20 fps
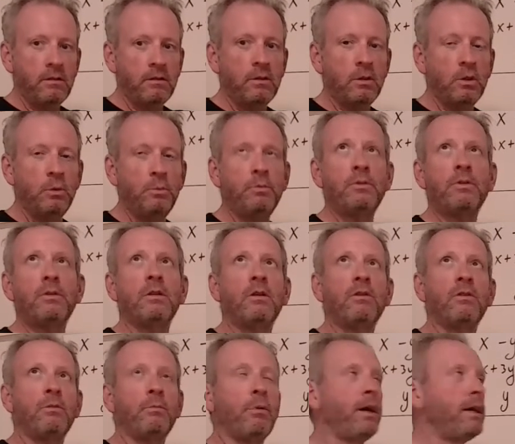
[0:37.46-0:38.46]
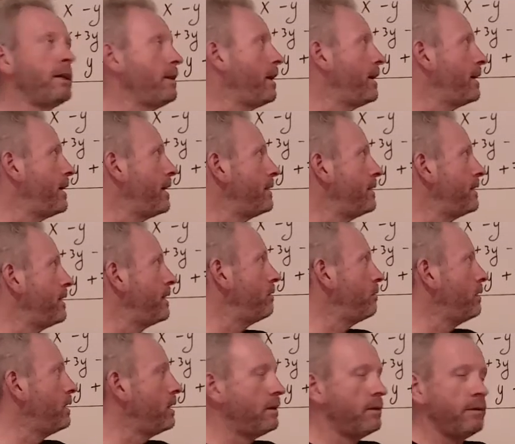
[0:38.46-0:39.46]
Oops, there's a bright light on that.
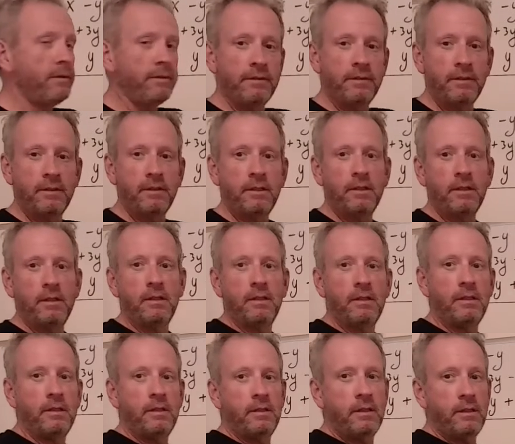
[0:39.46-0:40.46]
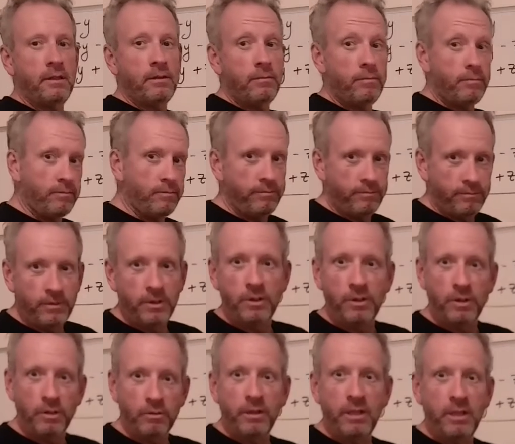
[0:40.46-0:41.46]
Well, you
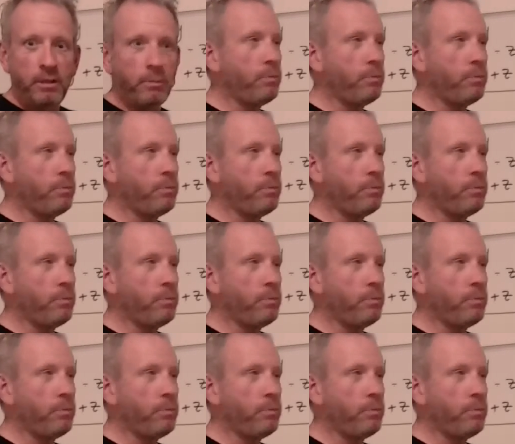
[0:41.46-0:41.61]
can read the